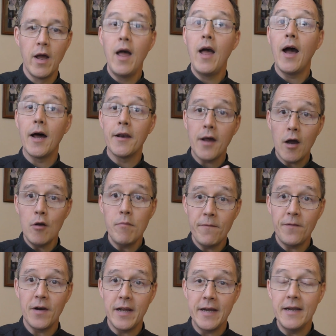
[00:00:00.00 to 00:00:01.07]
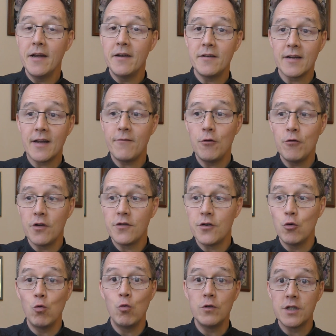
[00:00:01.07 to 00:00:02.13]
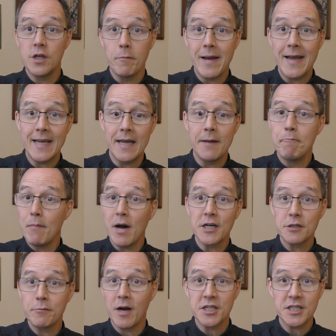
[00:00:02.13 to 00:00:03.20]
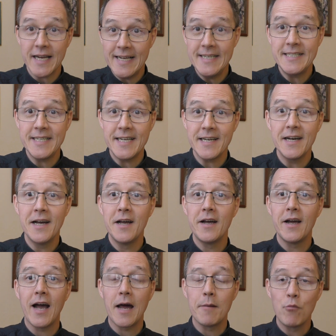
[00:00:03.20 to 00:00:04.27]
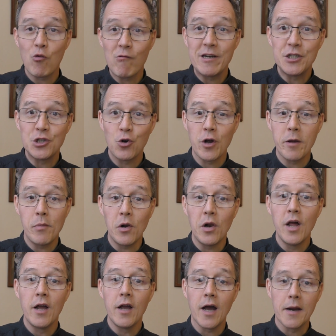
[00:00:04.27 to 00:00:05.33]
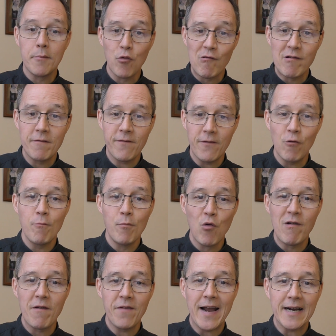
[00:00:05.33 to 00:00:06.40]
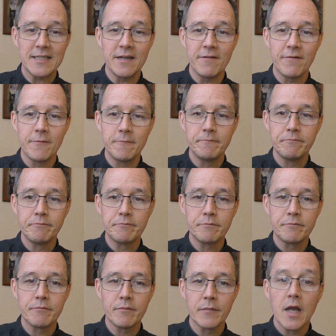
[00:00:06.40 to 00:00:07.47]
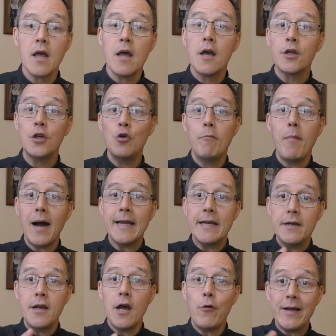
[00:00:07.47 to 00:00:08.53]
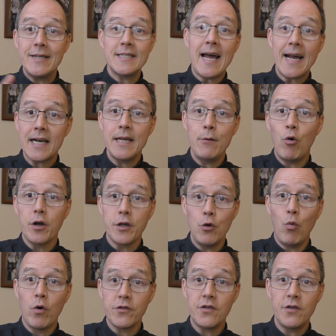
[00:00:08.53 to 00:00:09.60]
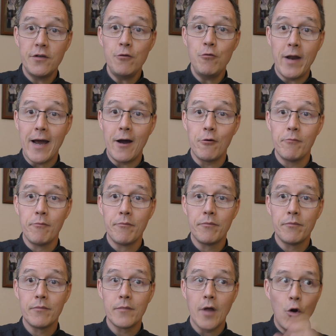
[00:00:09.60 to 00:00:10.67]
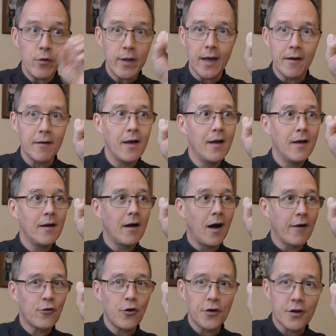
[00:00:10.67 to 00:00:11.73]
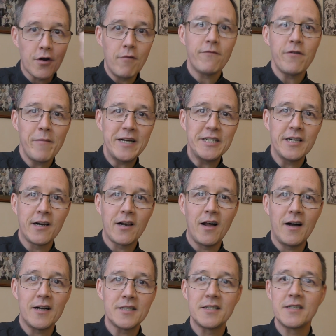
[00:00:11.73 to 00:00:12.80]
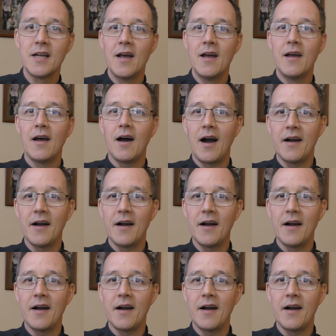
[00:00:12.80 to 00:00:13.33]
and hopefully to give you the tools that make it much, much easier and more enjoyable and more effective. You might know exactly what you want to do now. Oh yeah, I've got a confirmation class, I've